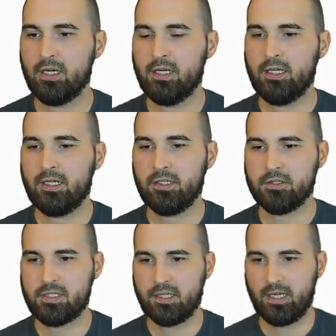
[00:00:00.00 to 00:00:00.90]

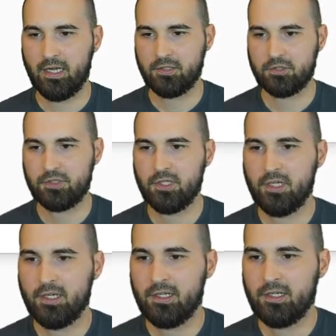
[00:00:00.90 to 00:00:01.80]
Here's the catch.
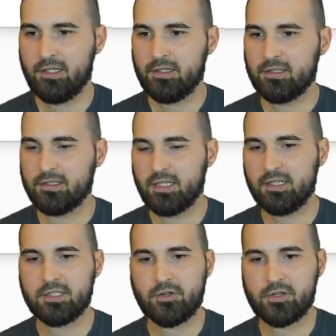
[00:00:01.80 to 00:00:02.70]
The
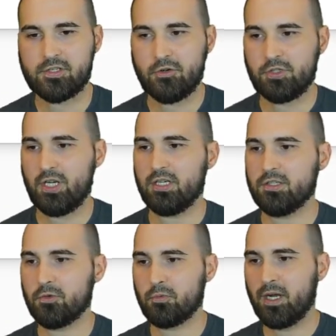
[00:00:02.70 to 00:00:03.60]
tenants are associated
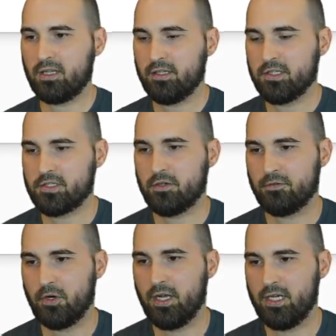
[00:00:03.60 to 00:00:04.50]
directly to
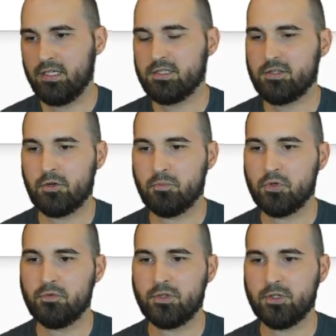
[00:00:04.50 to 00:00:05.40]
server A. So to
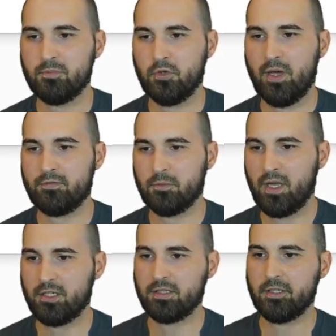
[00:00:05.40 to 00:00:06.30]
move them, you have to
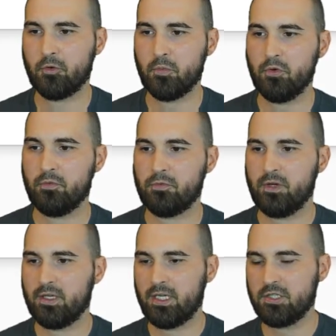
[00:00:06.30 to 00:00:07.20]
manually remove
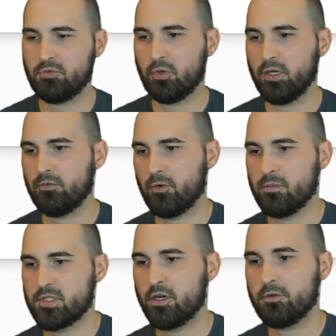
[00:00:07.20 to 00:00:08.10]
each one
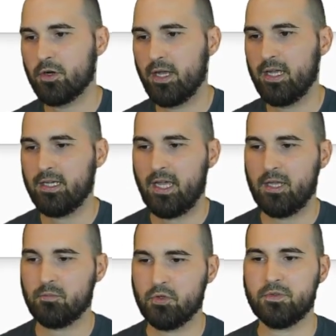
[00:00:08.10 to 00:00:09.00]
from server A
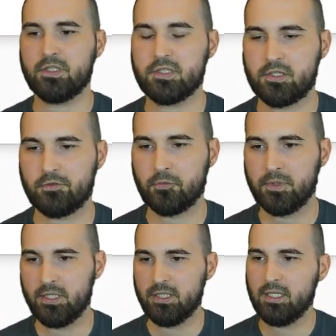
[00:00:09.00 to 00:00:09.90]
and move it to server
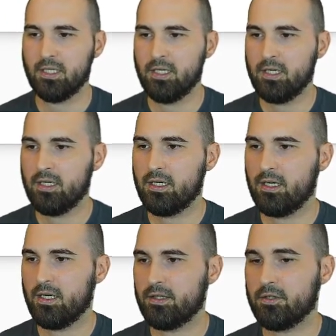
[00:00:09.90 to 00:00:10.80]
B.
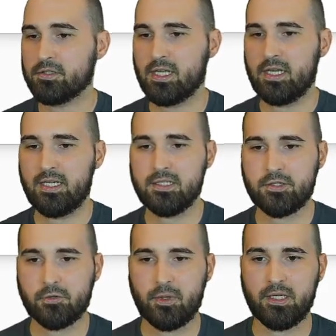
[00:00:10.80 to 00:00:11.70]
There's an
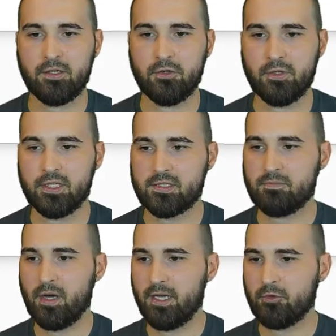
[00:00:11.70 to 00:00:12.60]
easier way to do this
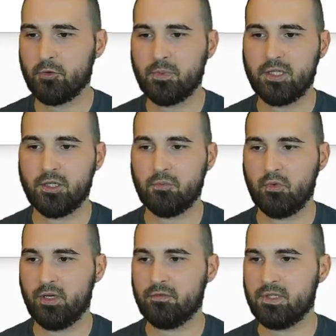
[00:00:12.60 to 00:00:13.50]
by grouping them
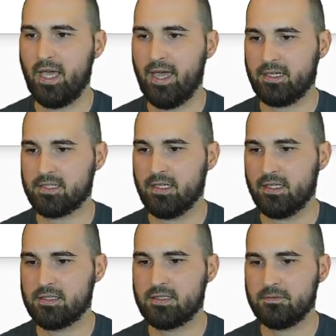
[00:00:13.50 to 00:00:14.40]
with tag
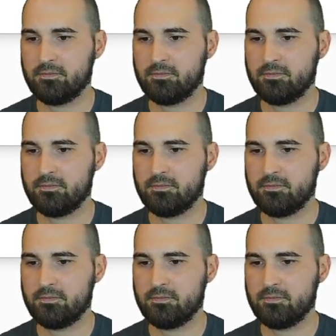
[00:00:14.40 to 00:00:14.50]
sets.